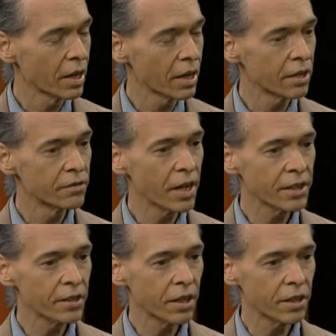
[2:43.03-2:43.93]
In
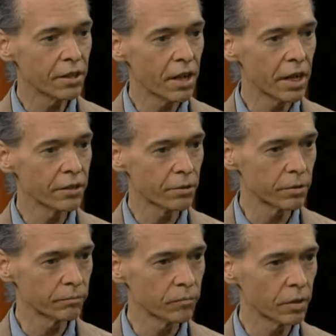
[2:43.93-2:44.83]
1989,
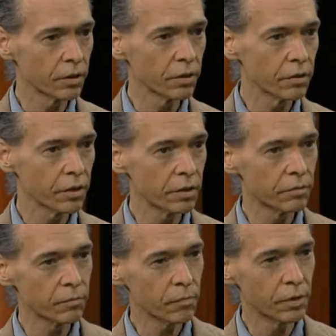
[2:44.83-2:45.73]
or
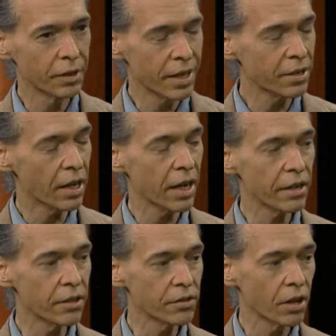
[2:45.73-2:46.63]
the late
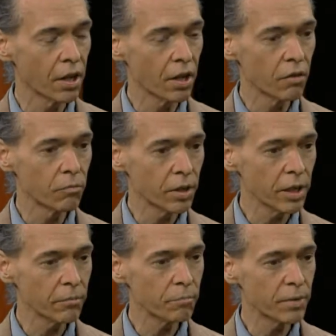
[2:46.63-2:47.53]
80s,
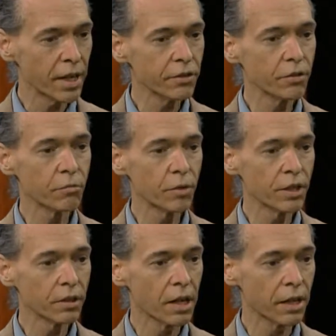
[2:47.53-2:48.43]
we began to
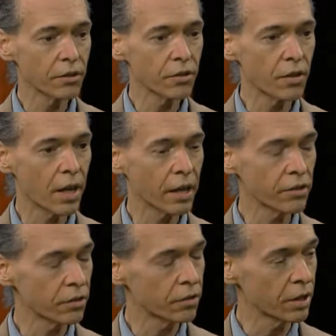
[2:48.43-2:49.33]
realize
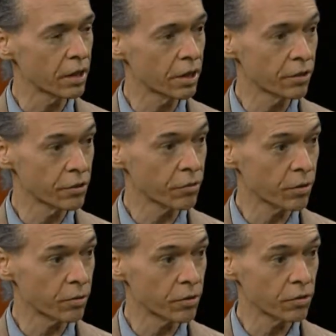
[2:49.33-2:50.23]
that the industry
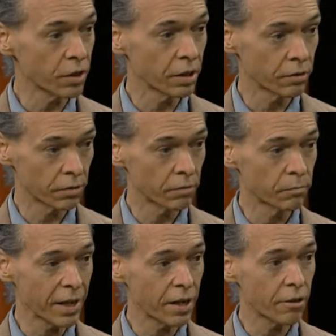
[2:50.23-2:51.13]
in the
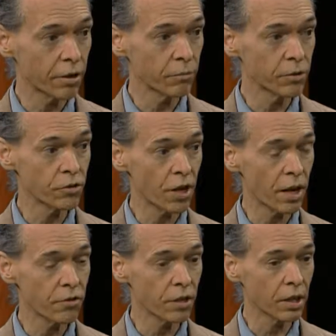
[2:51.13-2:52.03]
Bay Area was
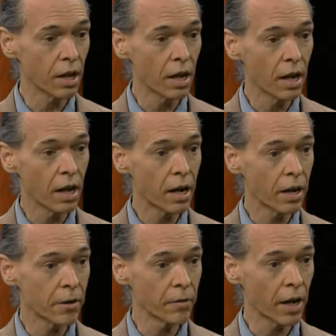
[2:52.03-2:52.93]
changing,
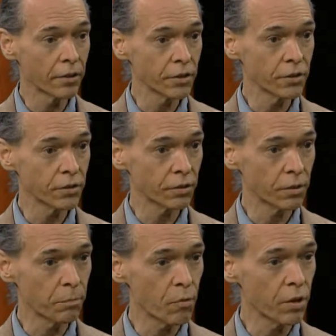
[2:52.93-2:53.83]
and this is
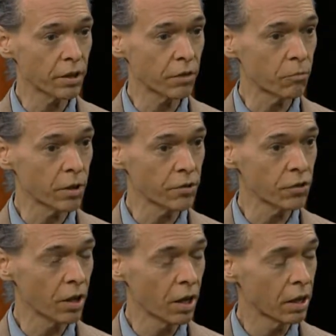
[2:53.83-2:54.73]
the point at
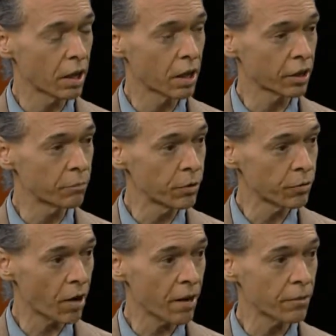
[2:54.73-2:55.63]
which computer
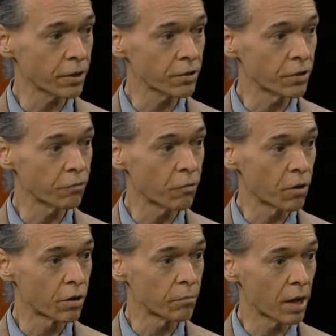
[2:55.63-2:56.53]
graphics in the
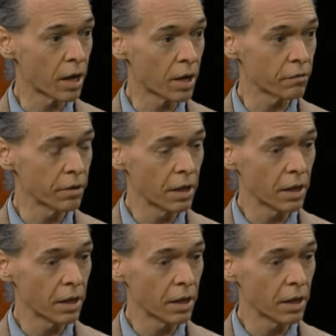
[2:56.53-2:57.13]
form of